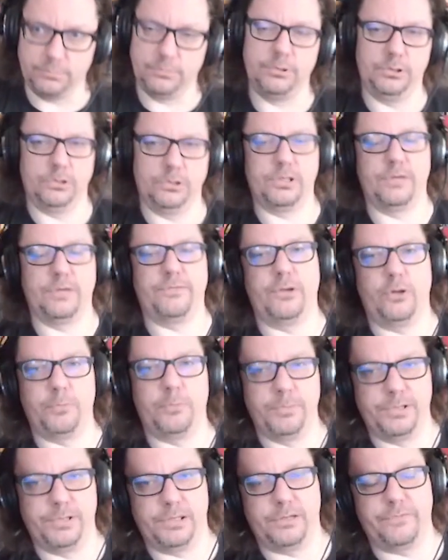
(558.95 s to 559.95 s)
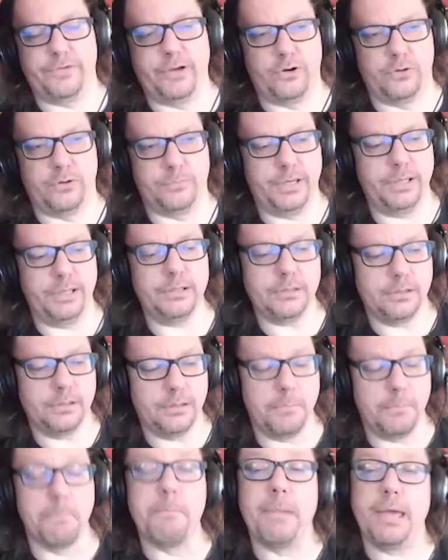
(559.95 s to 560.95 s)
your development environment
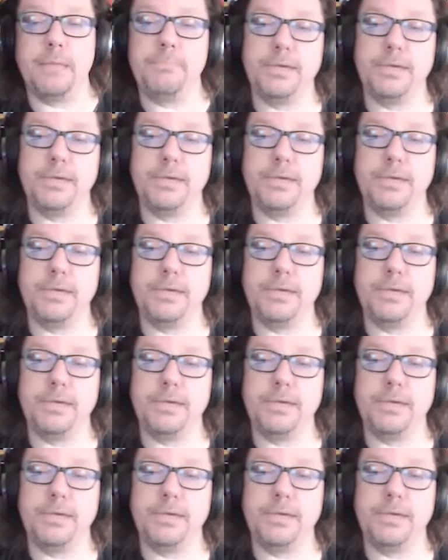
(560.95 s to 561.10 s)
may